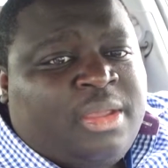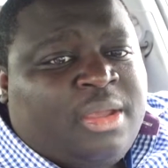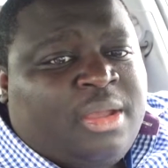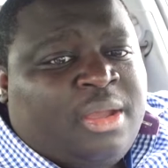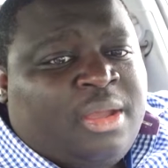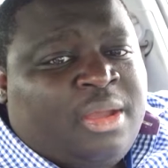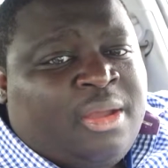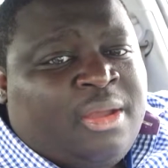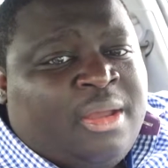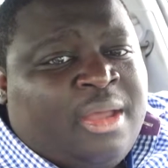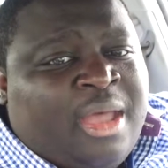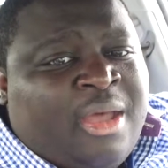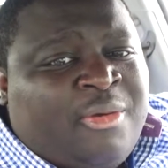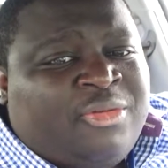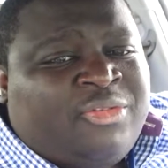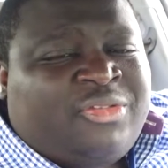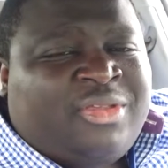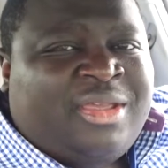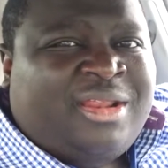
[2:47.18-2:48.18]
I
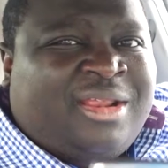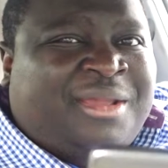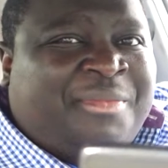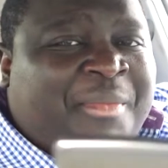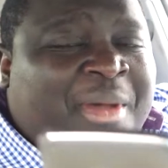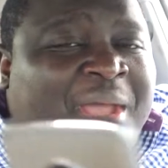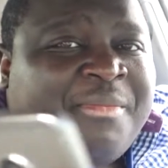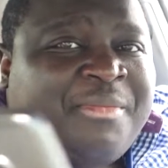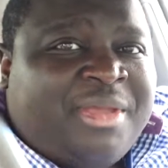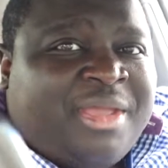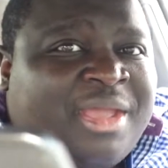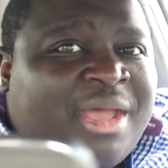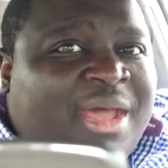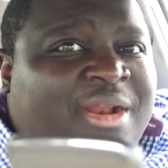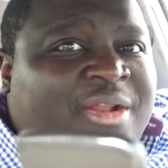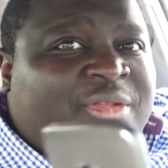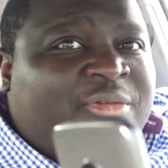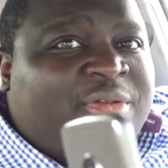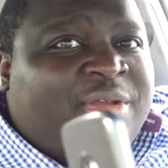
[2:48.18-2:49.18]
would say it might be
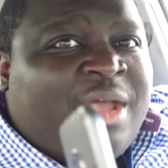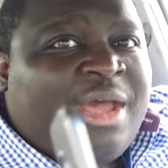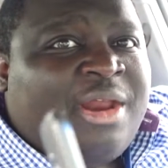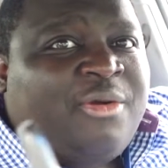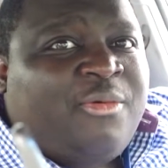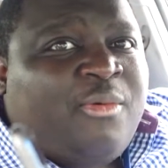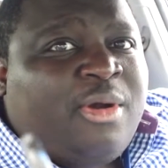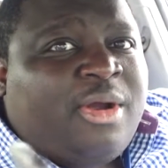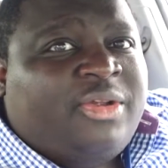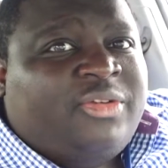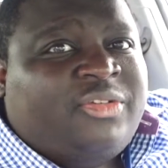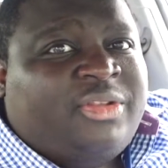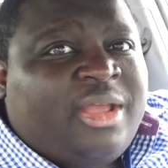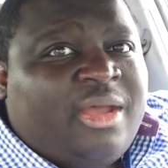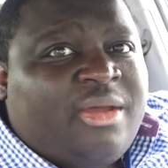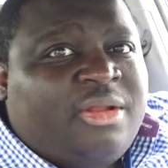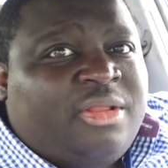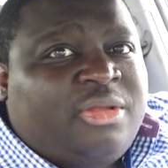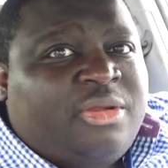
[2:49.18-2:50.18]
kind of washed
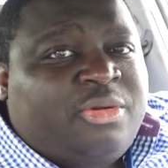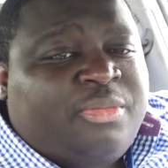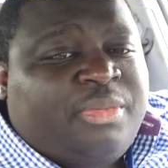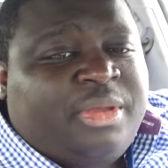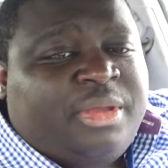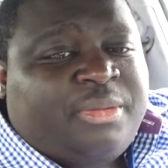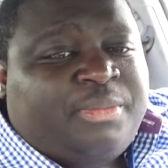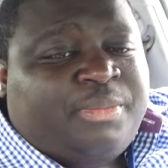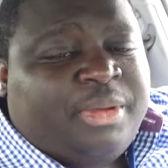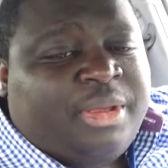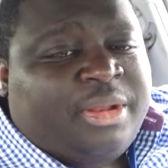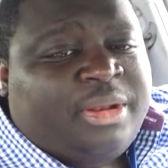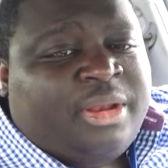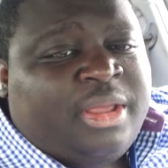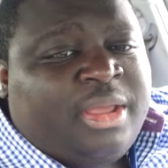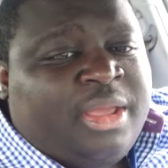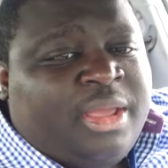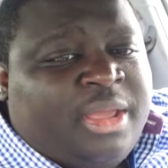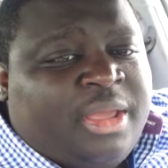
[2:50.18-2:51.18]
out a little bit, but
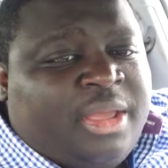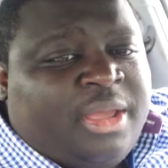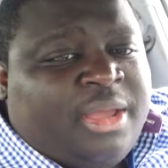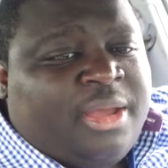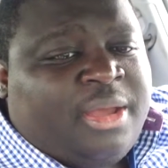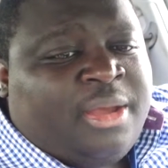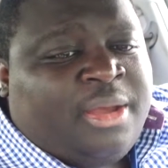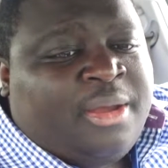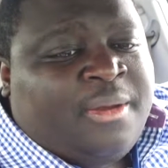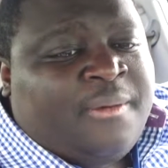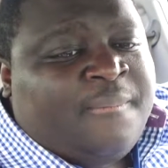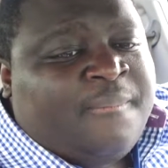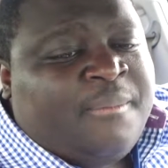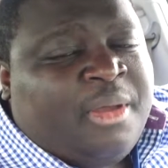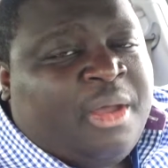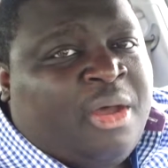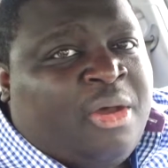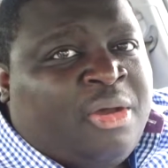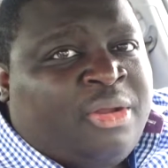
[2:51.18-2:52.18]

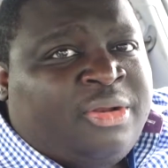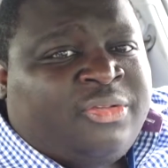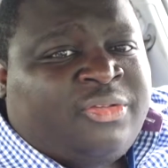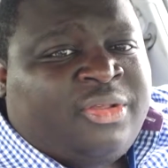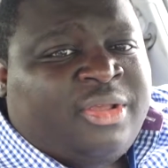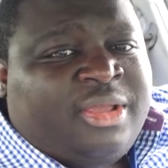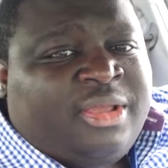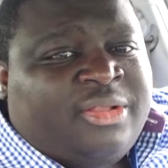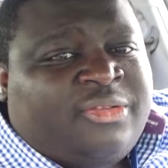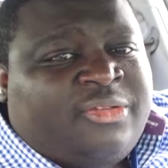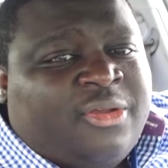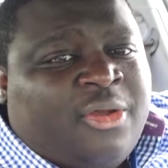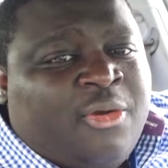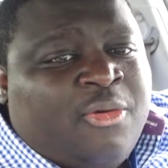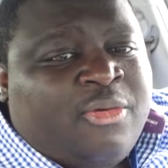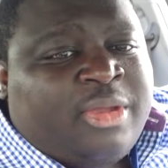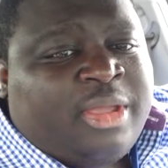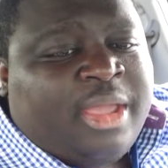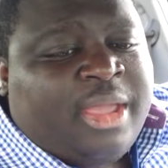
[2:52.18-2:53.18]
honestly, it's
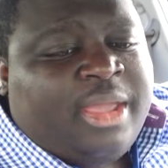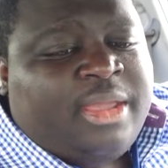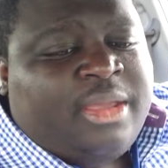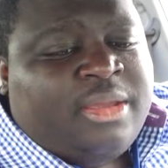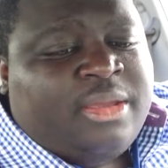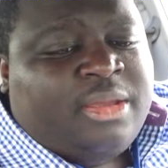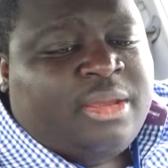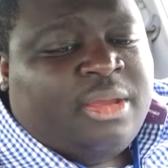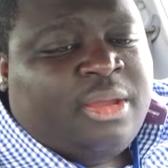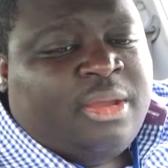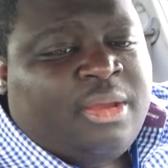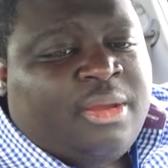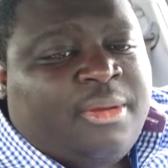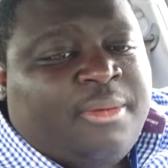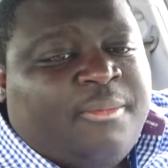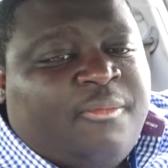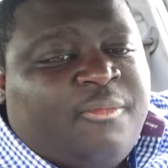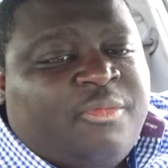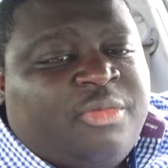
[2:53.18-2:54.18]
okay.
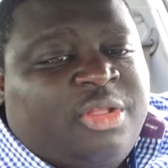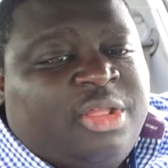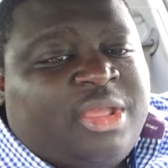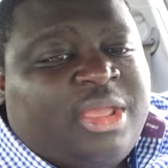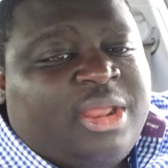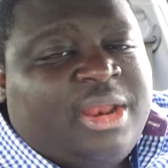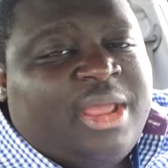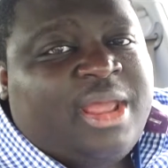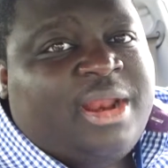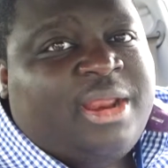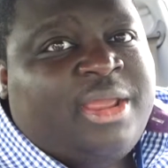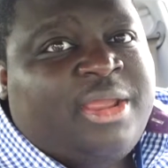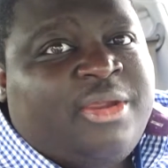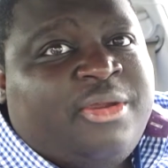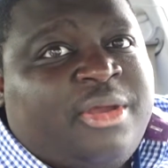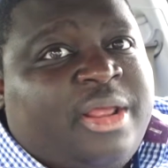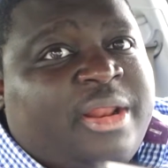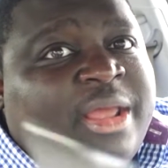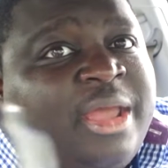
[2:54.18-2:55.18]
Looking at it
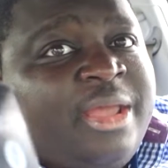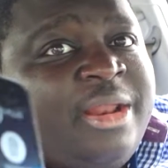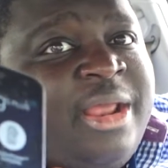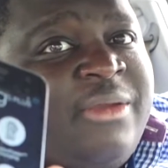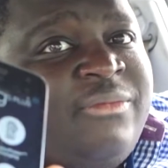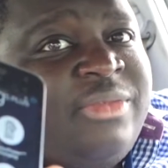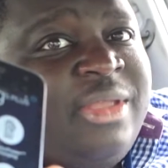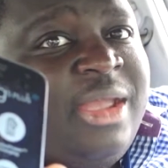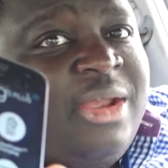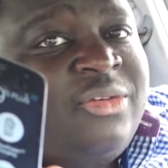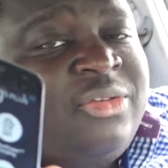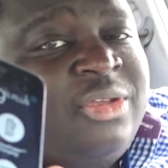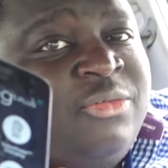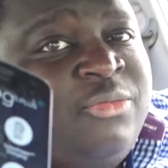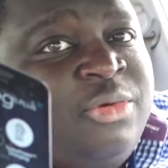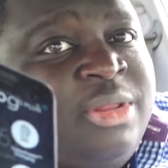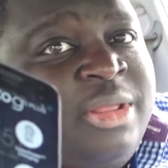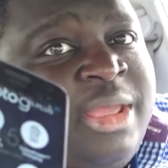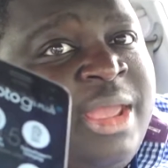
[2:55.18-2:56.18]
here, I'd have to actually
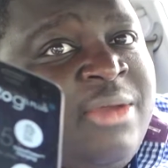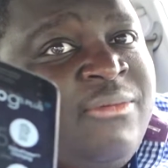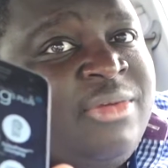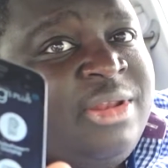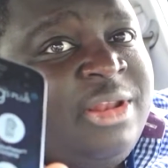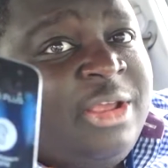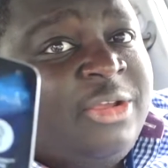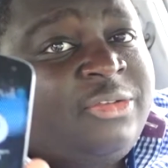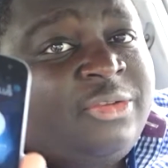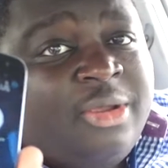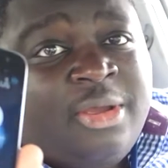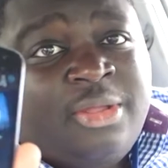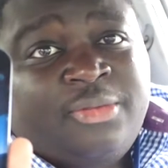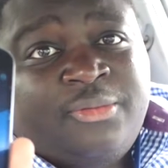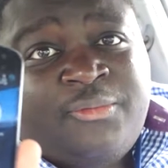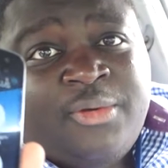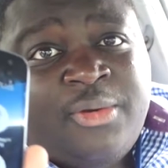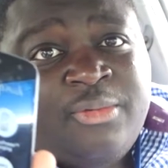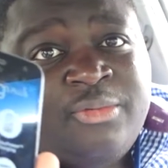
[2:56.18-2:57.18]
really have it next to
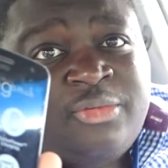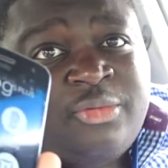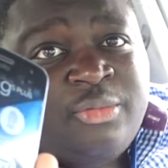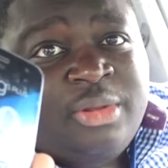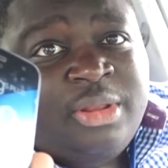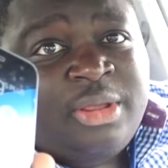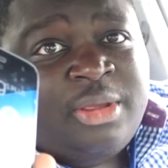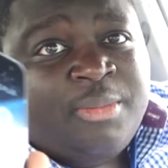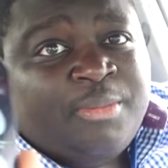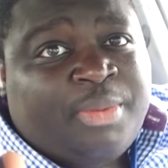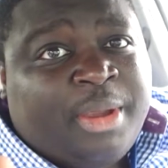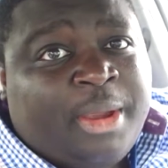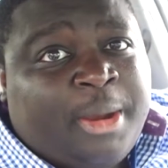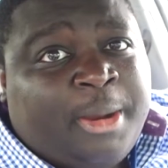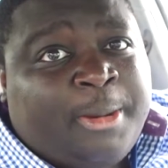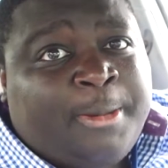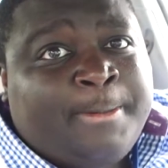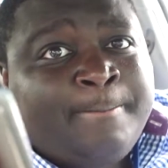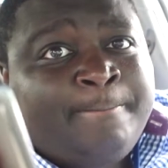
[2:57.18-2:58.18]
other phones to really
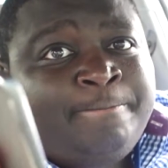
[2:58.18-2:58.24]
compare.